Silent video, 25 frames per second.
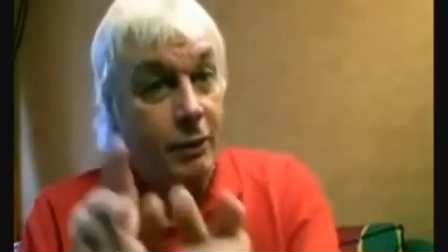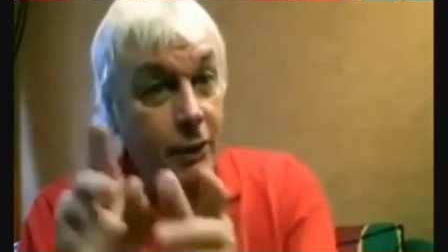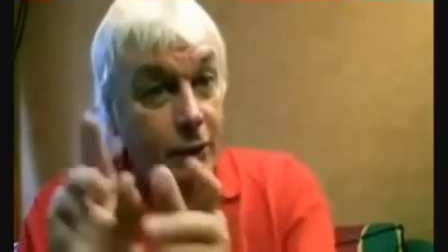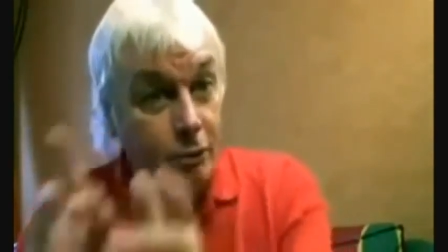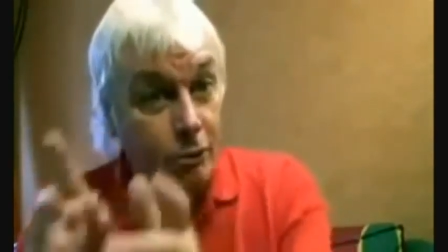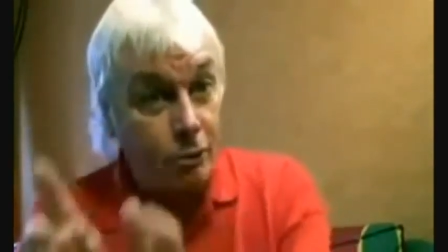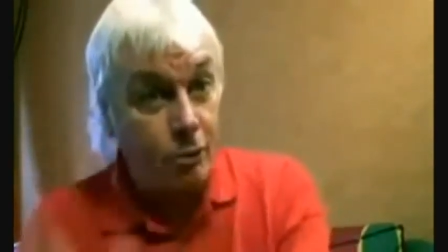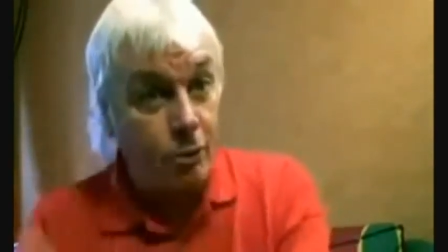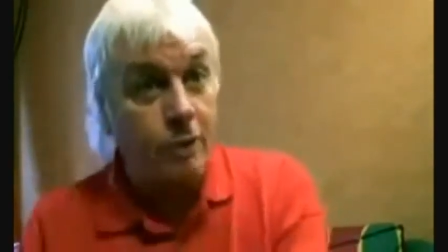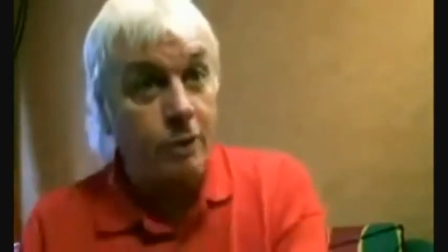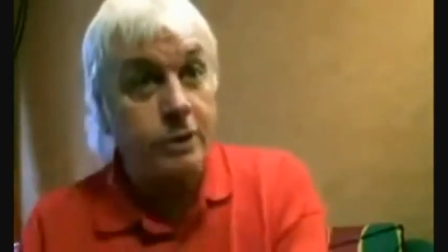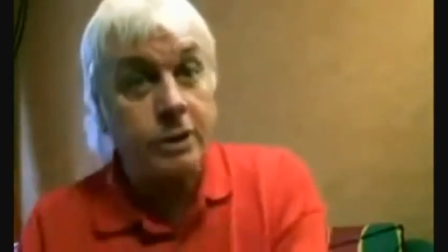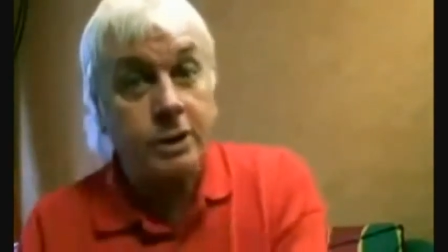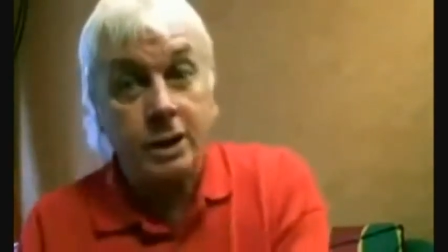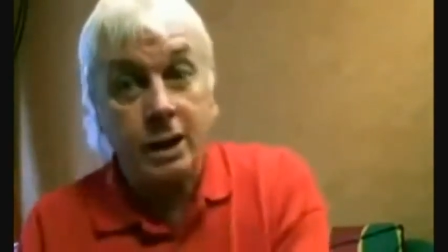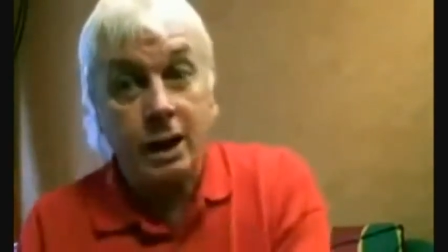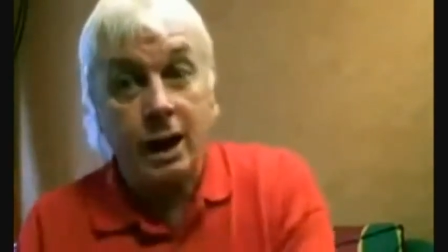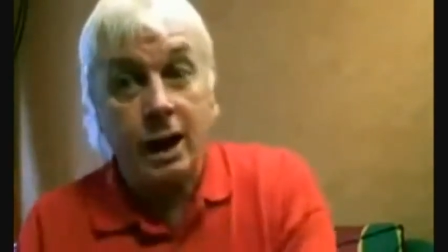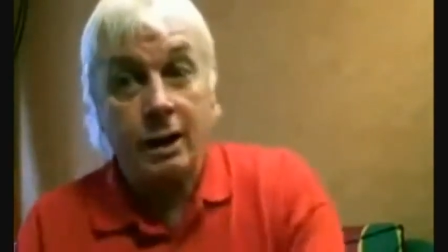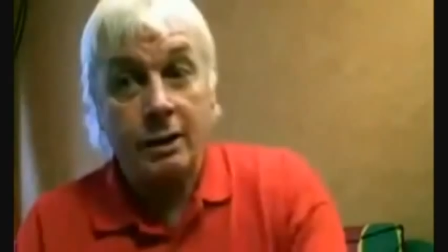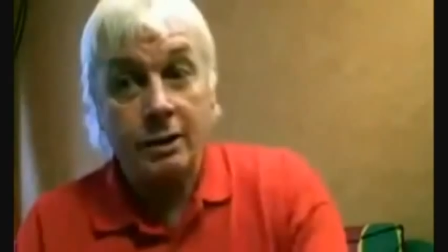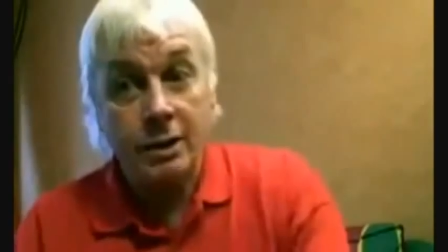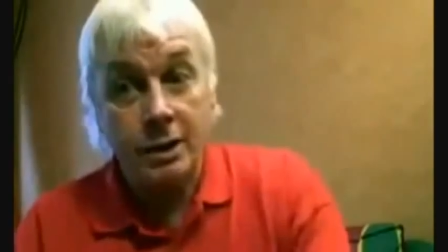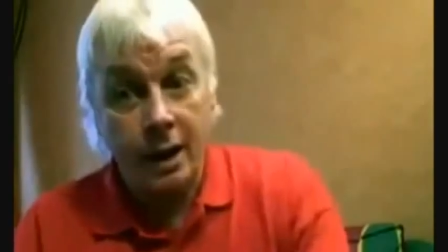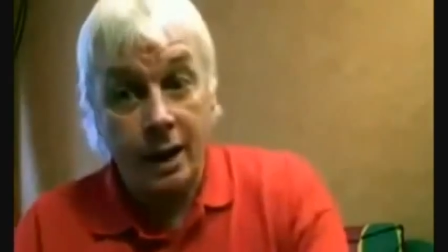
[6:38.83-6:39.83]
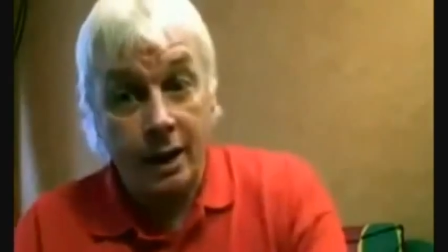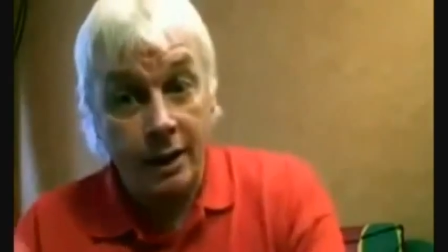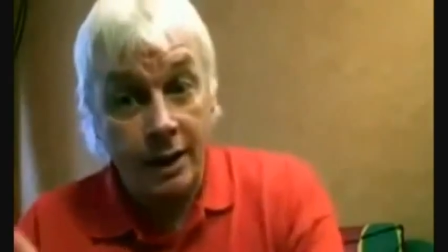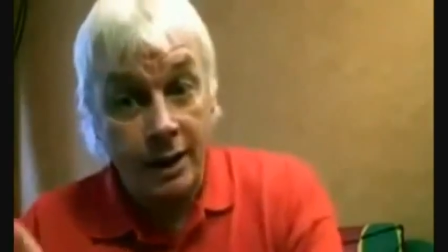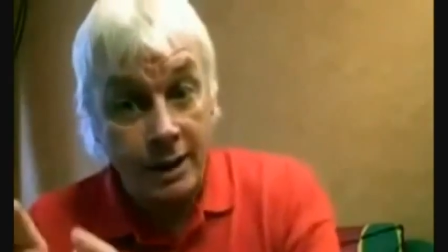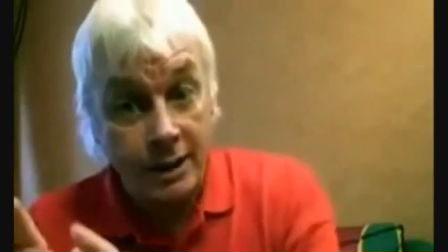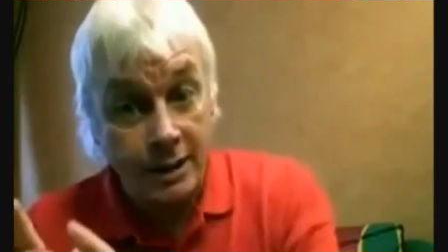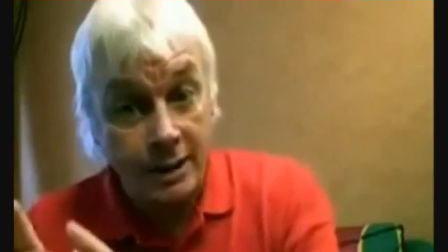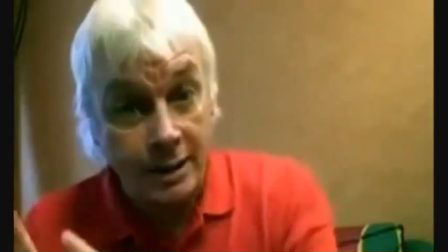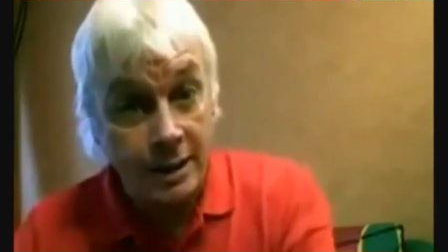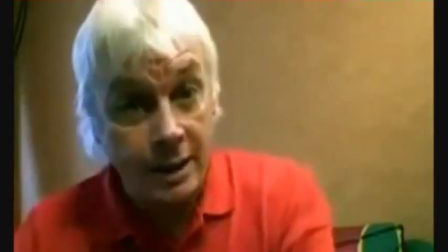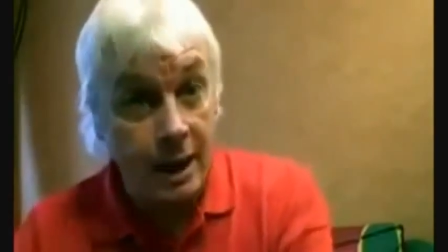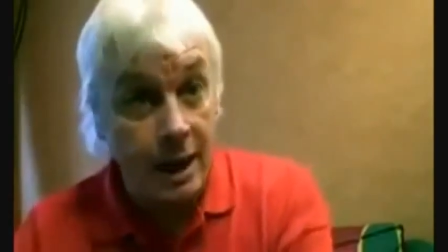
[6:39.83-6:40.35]
of the Rothschilds
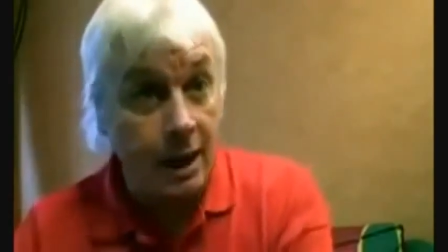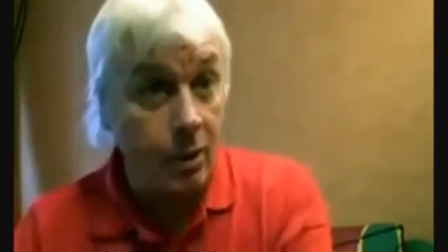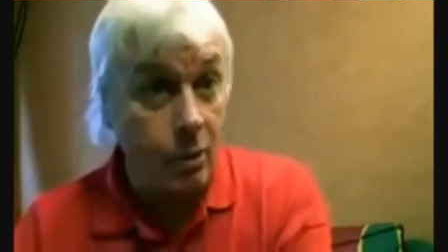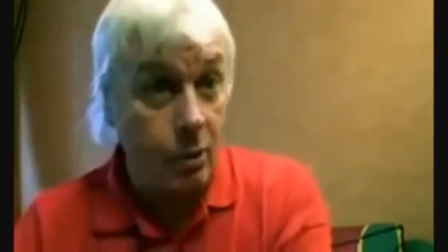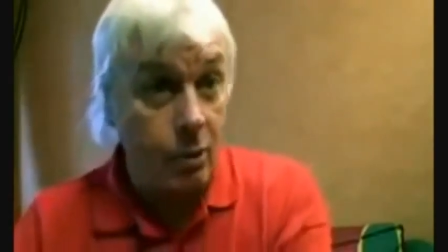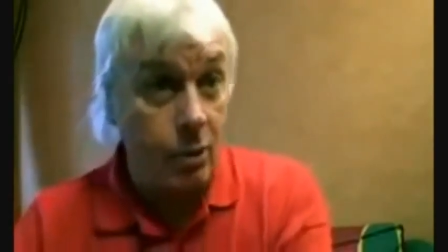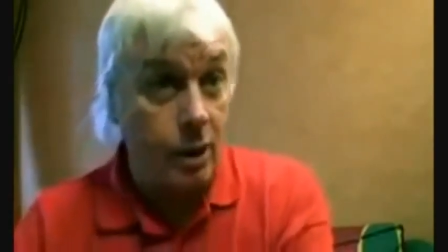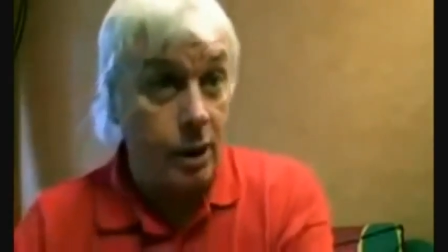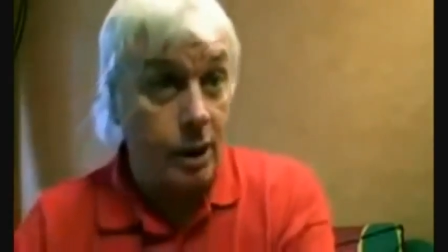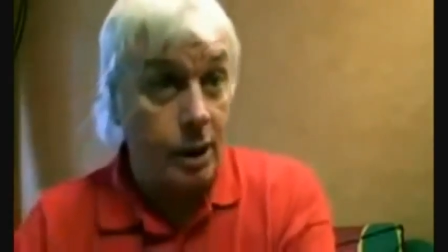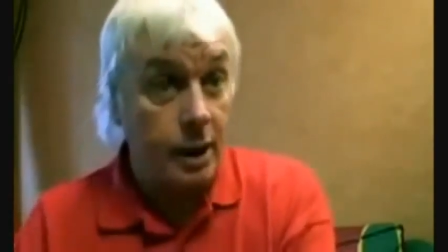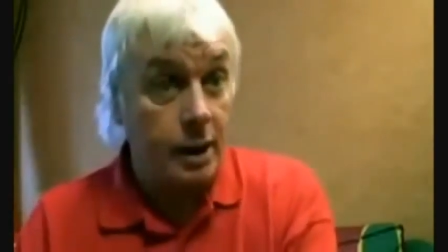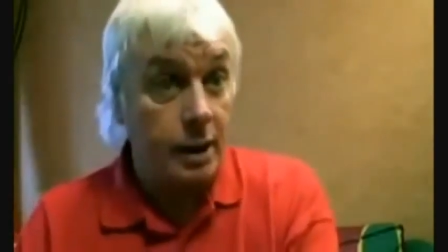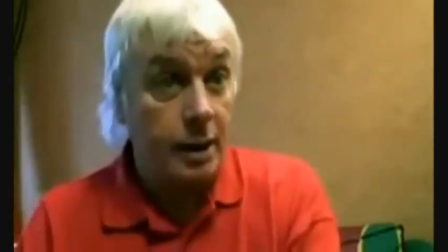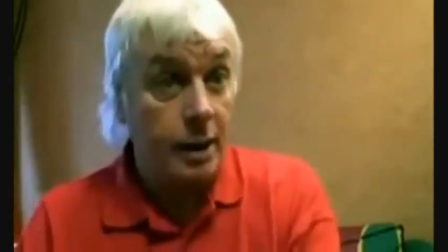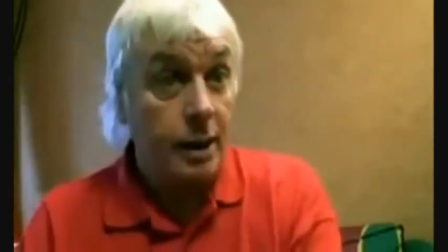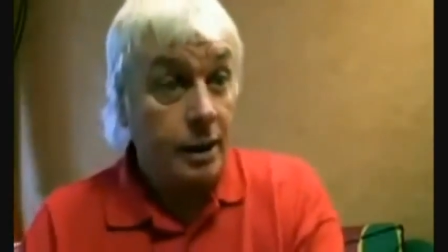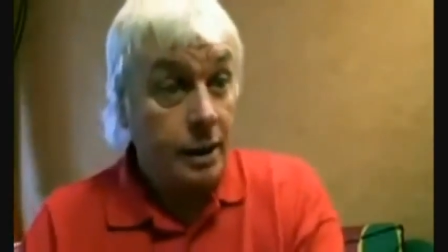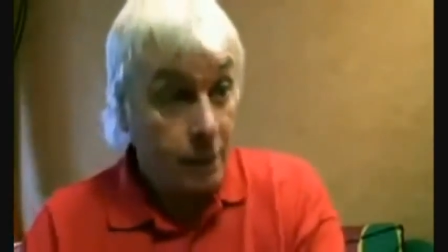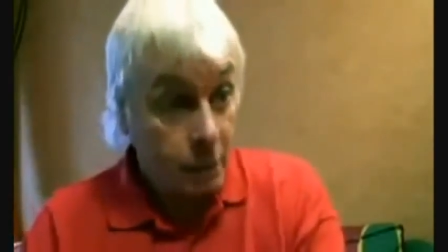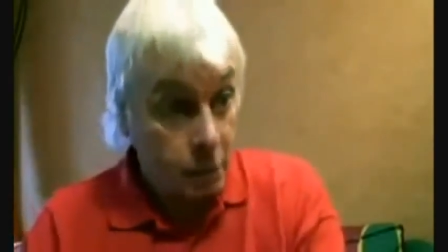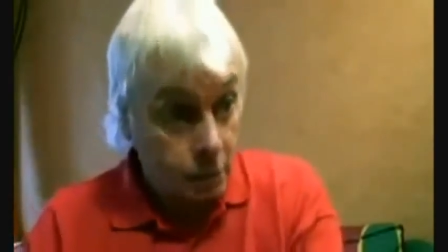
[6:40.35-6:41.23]
and its network.